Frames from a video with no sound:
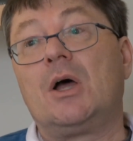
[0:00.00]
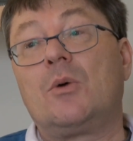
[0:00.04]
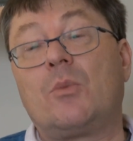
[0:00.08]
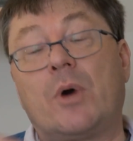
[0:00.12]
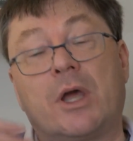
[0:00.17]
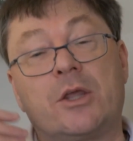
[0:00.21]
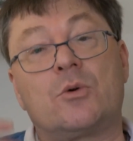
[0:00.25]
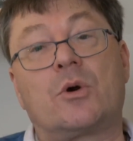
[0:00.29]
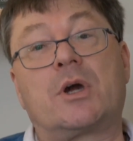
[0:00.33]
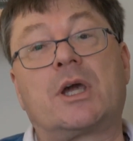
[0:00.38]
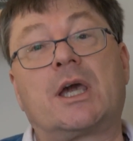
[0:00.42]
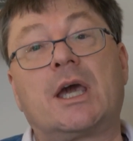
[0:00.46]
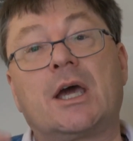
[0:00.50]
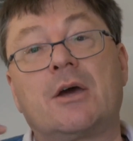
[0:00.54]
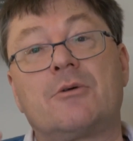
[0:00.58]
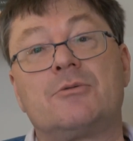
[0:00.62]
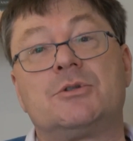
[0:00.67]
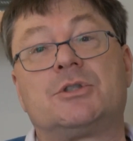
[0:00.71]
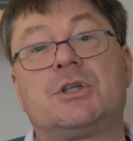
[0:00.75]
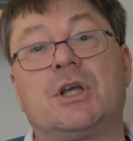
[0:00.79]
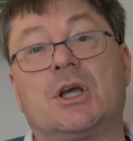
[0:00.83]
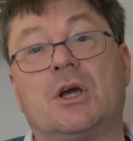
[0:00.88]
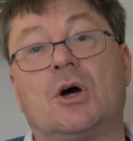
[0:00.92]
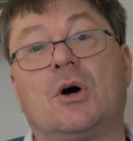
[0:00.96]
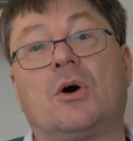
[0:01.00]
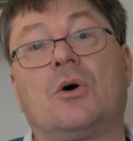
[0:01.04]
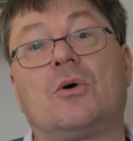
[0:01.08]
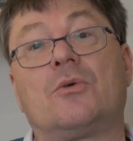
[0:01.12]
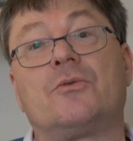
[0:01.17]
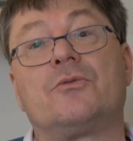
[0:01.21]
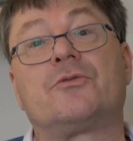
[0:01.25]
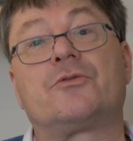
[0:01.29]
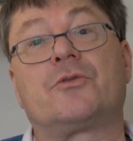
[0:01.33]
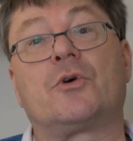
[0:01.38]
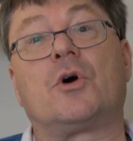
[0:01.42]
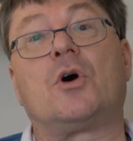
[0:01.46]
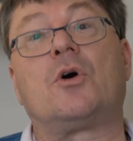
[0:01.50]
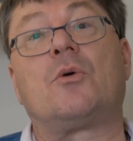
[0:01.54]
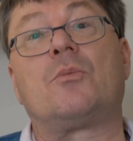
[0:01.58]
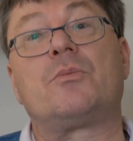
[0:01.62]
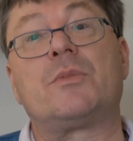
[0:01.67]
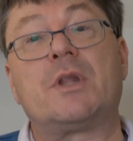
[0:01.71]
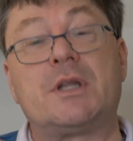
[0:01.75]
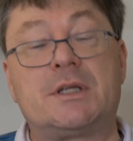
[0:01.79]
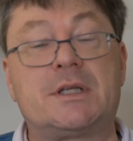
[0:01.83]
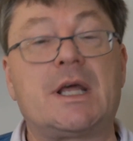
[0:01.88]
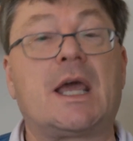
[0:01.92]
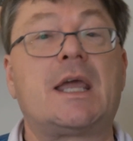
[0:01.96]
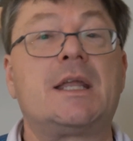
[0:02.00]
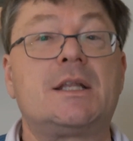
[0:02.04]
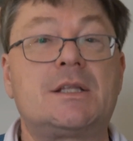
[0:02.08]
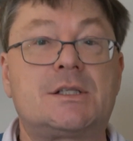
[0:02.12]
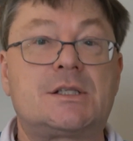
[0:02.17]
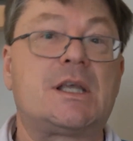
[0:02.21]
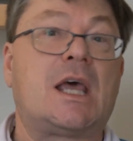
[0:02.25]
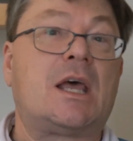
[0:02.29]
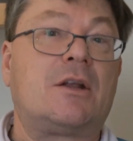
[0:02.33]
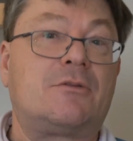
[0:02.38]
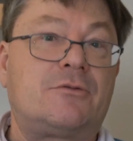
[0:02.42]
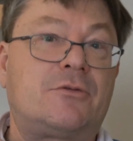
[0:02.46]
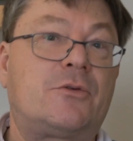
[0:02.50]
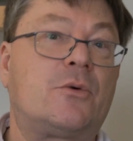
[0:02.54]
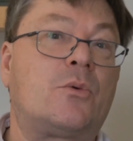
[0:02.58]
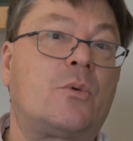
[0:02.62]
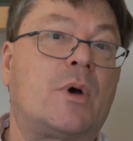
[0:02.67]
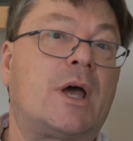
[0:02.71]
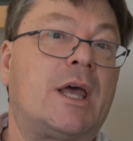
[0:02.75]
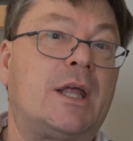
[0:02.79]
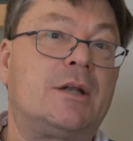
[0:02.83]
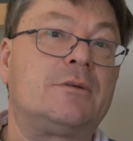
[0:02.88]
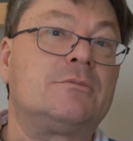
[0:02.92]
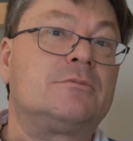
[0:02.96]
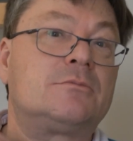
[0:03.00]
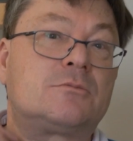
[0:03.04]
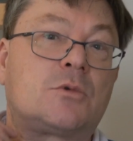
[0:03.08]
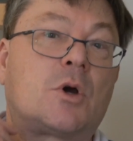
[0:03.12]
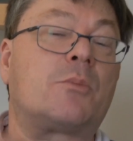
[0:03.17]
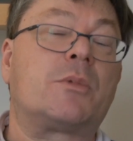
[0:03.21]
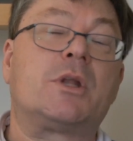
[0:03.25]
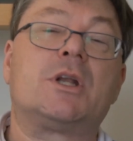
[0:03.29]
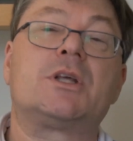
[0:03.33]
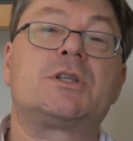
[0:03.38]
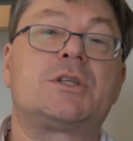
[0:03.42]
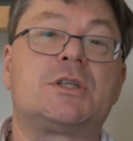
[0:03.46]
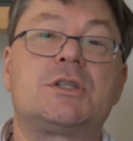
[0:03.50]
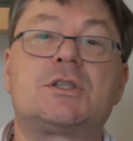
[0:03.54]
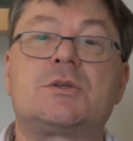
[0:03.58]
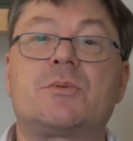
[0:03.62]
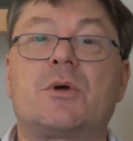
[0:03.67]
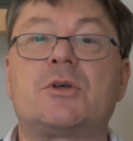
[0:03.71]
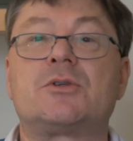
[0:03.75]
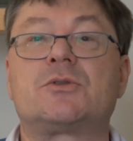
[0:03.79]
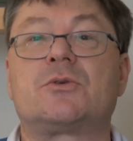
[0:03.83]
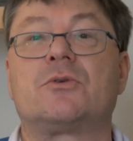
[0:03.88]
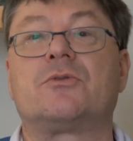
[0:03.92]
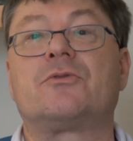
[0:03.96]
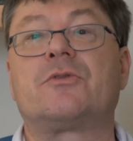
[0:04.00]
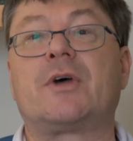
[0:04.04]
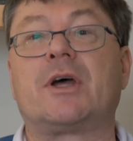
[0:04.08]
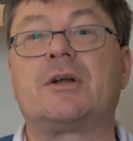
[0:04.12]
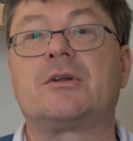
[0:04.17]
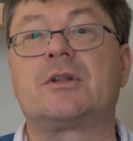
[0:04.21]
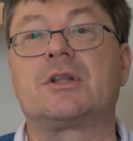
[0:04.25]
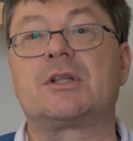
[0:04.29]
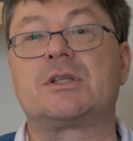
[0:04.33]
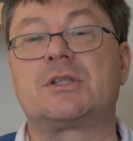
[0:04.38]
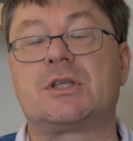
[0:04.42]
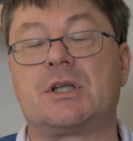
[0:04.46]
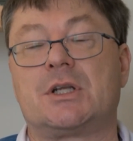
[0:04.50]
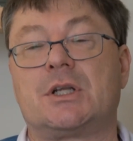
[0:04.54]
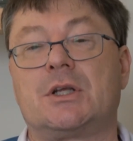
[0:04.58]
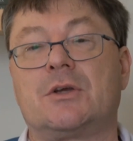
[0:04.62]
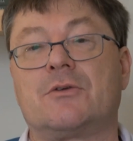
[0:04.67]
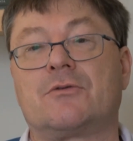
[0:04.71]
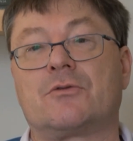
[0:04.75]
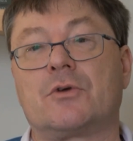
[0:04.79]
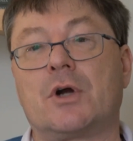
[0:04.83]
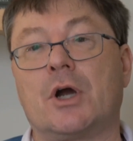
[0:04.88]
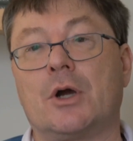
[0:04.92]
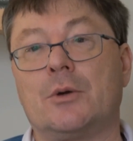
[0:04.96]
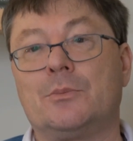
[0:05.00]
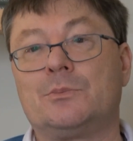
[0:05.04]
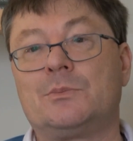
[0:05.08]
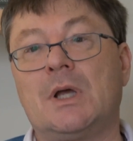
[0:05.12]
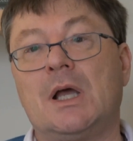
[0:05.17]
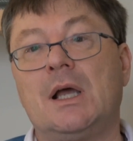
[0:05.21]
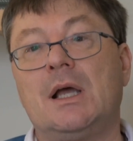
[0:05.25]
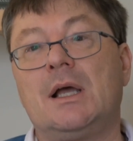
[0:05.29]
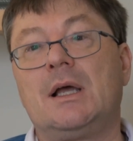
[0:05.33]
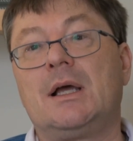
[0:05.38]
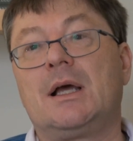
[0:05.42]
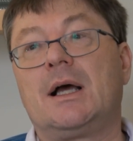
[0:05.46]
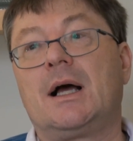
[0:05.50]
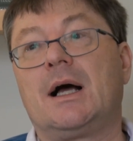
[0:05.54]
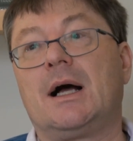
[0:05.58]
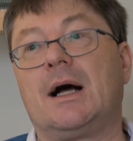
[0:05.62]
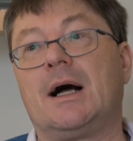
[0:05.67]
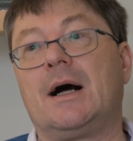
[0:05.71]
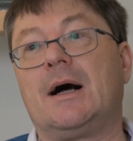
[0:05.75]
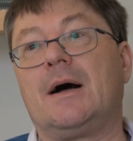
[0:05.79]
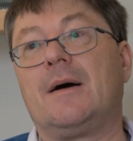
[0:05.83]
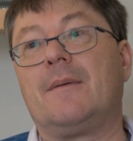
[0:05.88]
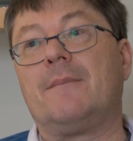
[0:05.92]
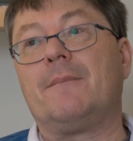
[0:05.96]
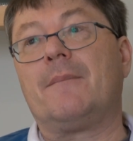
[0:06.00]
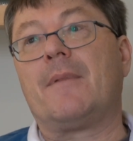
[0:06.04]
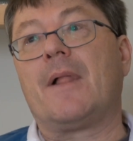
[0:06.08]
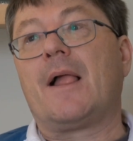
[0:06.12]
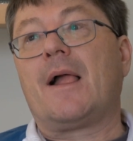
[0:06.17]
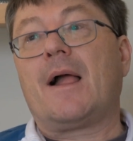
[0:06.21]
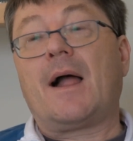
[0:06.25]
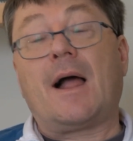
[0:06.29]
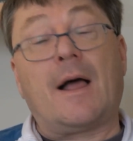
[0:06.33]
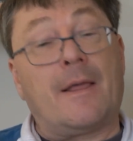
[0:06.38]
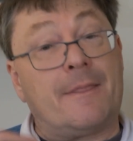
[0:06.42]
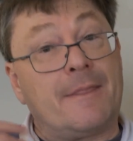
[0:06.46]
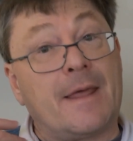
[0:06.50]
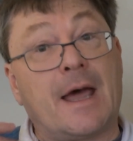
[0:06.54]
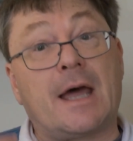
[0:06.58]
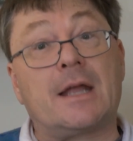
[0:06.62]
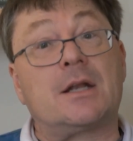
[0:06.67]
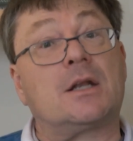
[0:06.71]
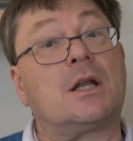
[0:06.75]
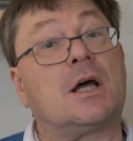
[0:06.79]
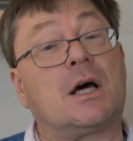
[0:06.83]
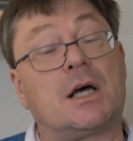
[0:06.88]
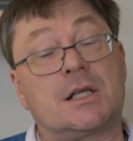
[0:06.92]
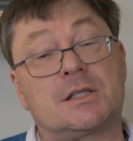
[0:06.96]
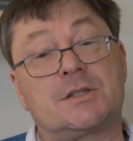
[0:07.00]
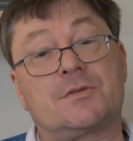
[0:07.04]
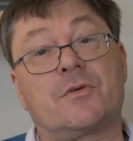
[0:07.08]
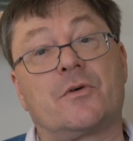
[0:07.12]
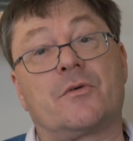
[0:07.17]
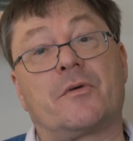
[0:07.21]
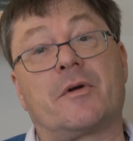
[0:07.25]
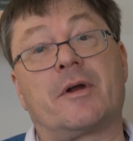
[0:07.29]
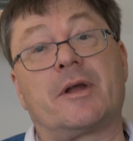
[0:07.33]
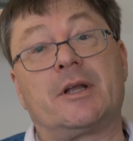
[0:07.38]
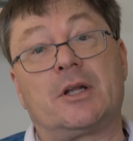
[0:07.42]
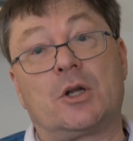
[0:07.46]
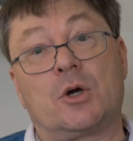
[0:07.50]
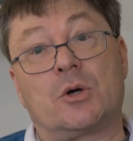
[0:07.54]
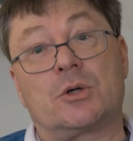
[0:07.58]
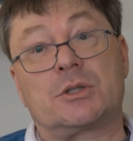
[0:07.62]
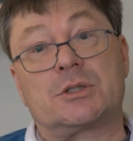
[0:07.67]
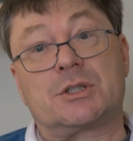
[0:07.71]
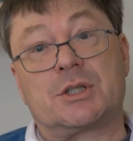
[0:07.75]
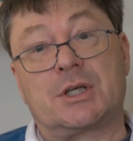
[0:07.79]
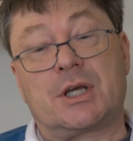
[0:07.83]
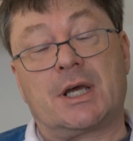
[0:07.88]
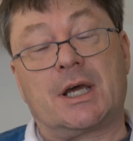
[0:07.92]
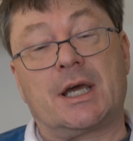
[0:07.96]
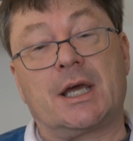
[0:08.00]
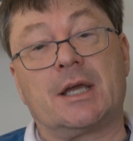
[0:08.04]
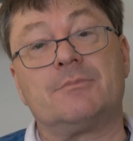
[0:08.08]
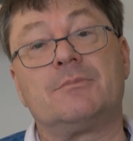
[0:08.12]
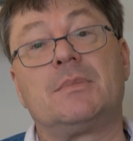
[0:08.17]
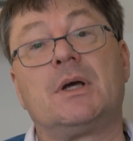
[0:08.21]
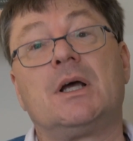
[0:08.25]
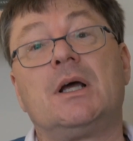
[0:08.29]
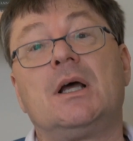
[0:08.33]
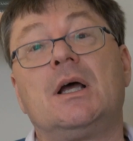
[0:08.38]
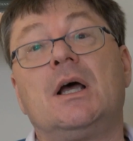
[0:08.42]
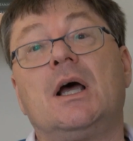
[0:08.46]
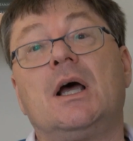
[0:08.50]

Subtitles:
where you're counting on from the date set for when Romulus is supposed to have founded the city of Rome. And that lasts for a very long time.